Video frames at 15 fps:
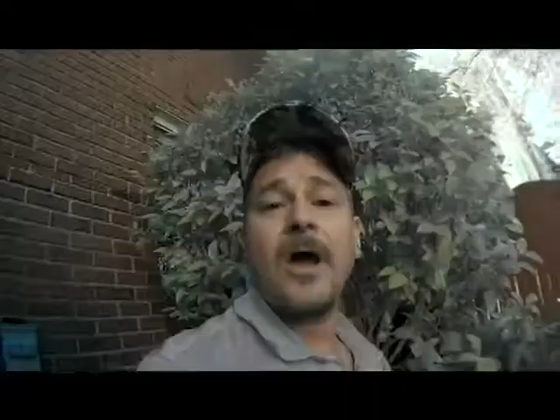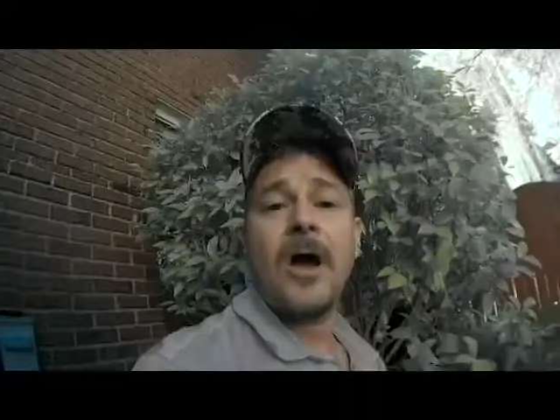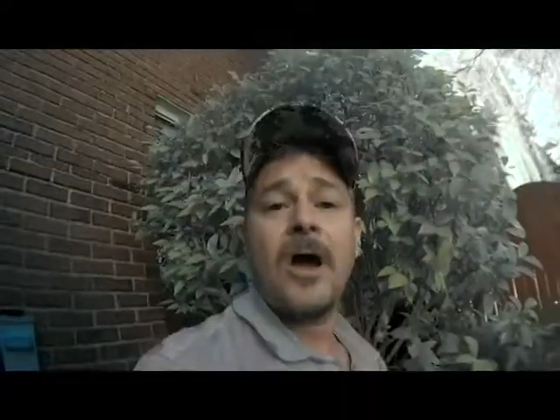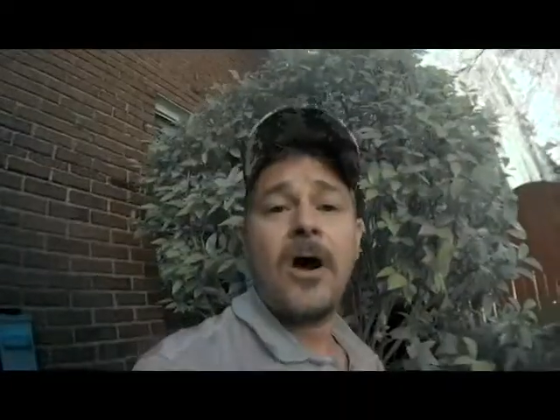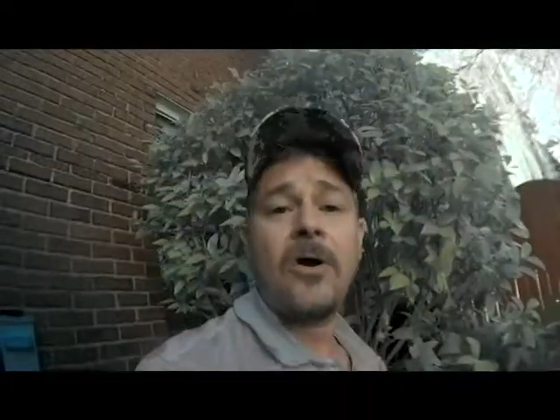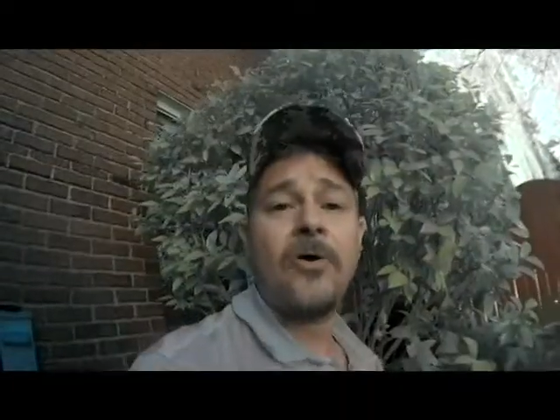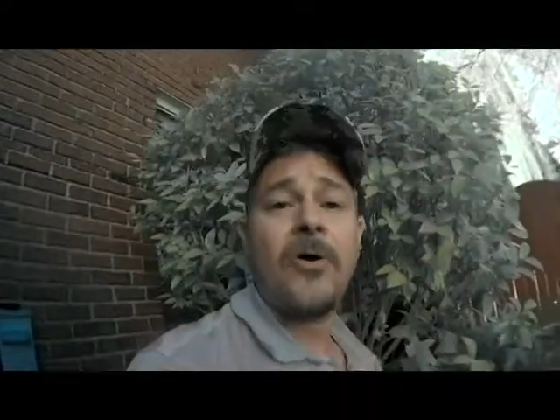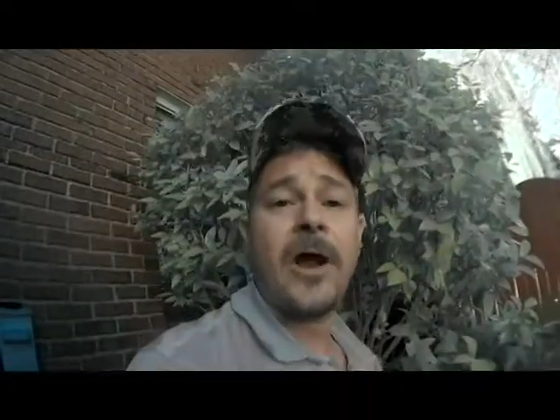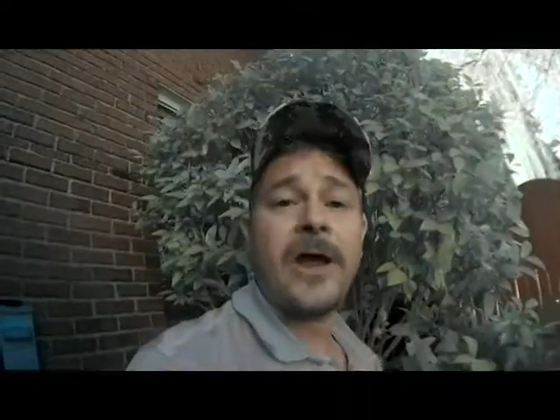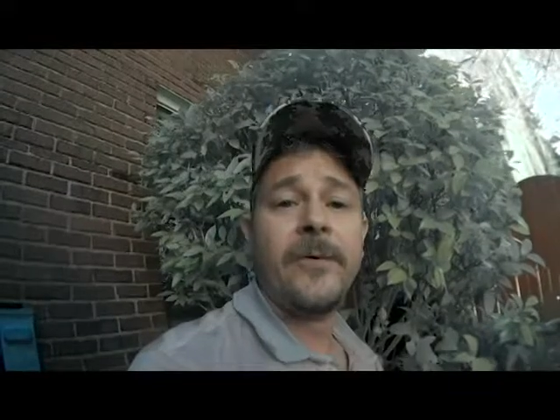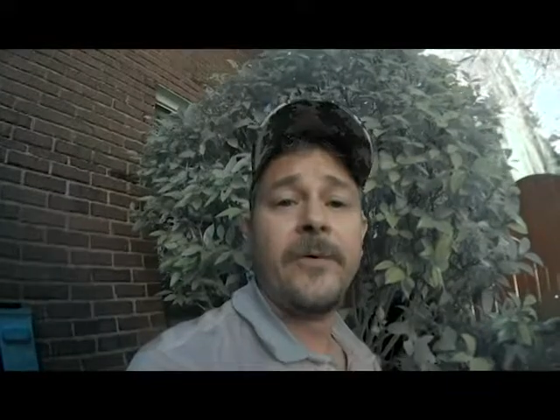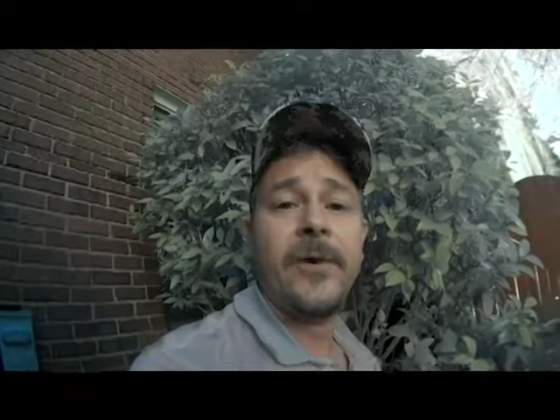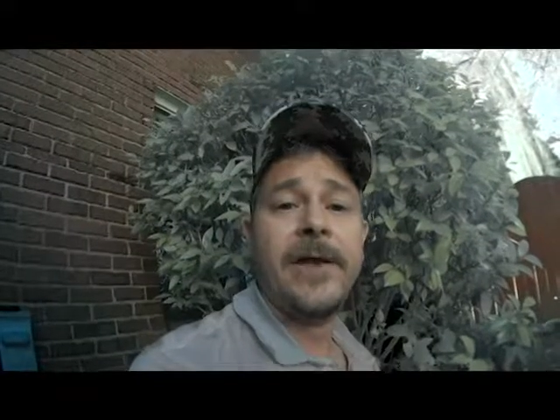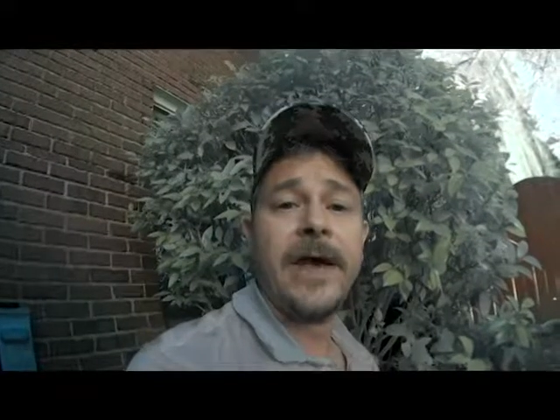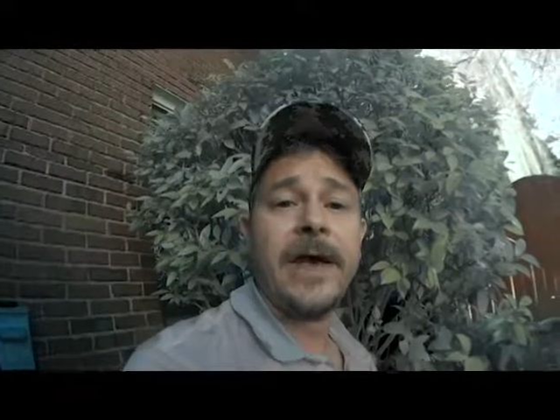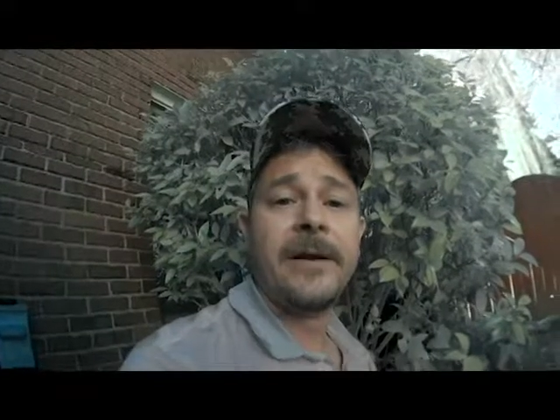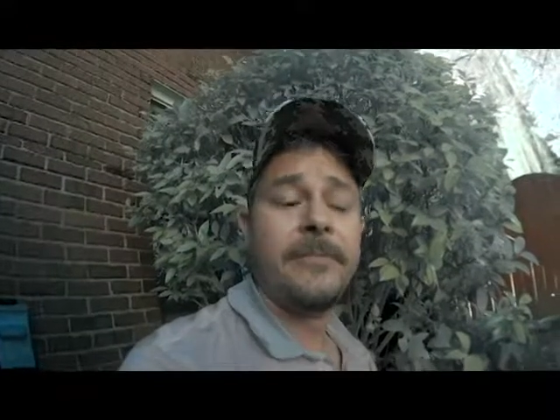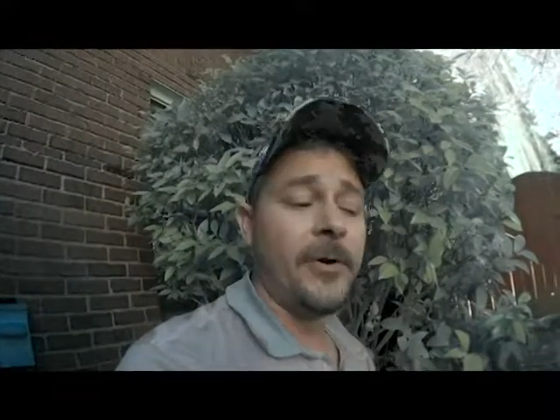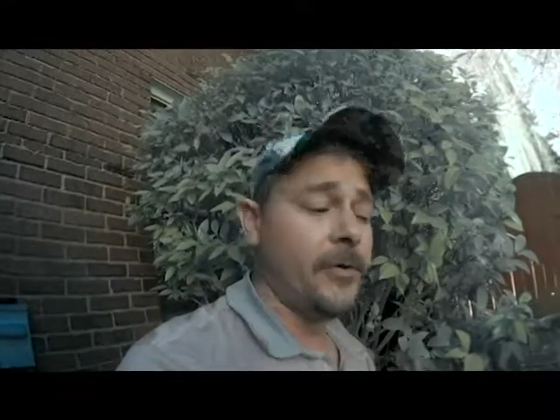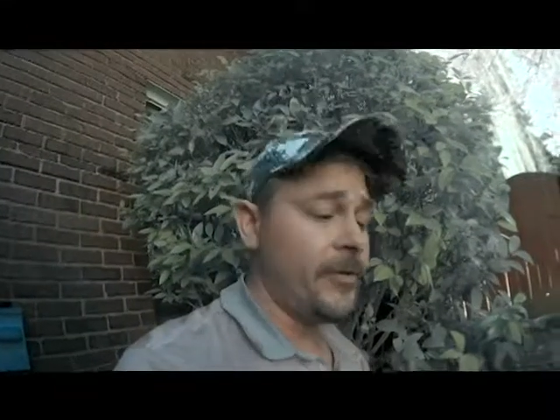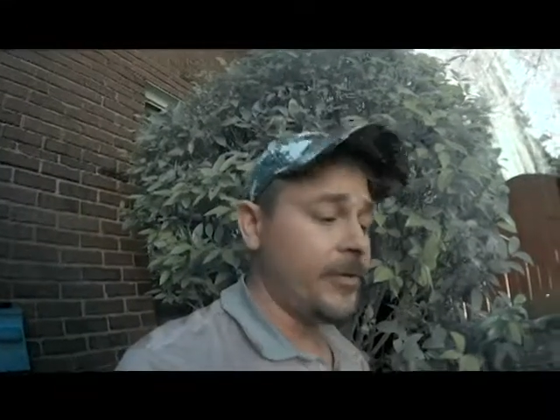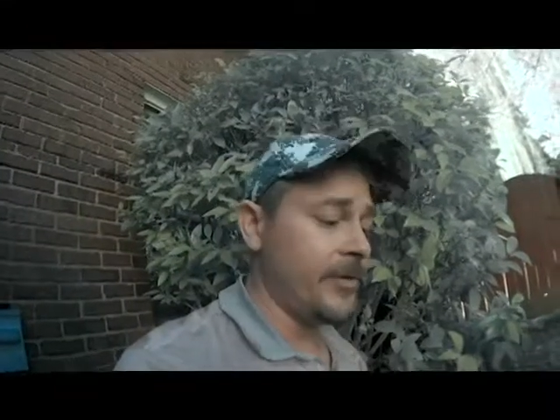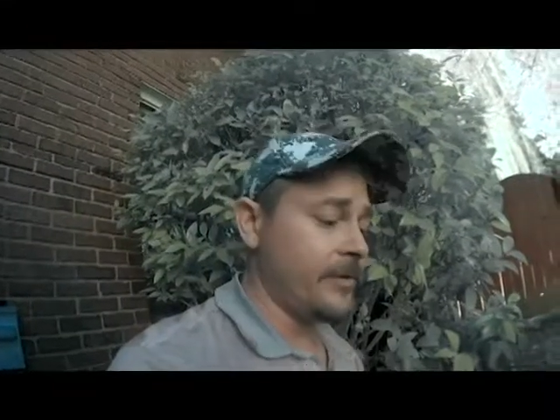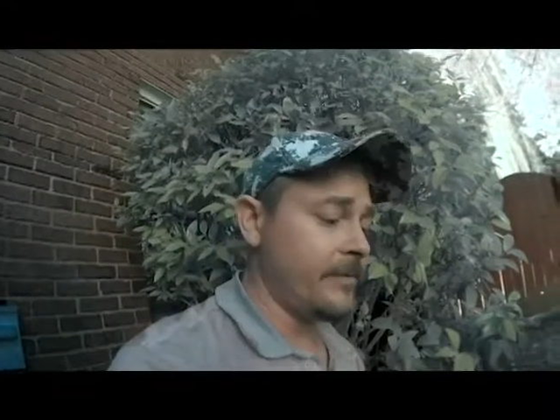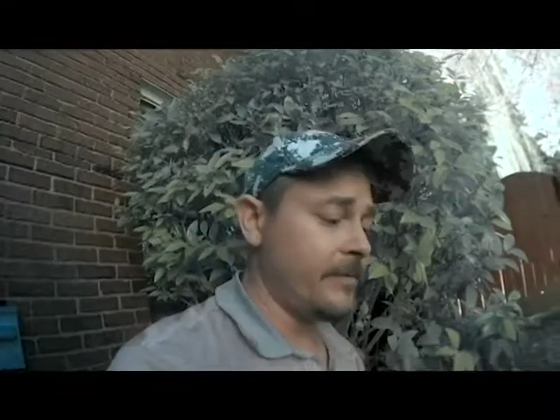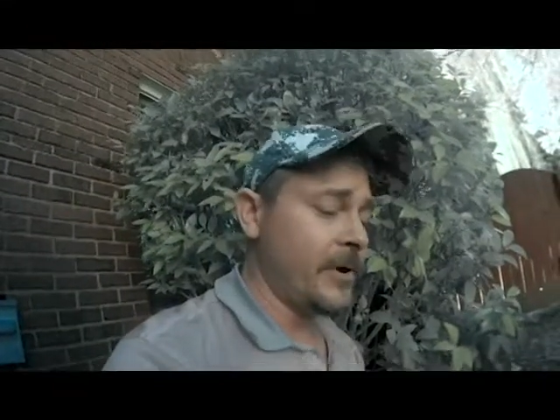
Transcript: Alright, we got both,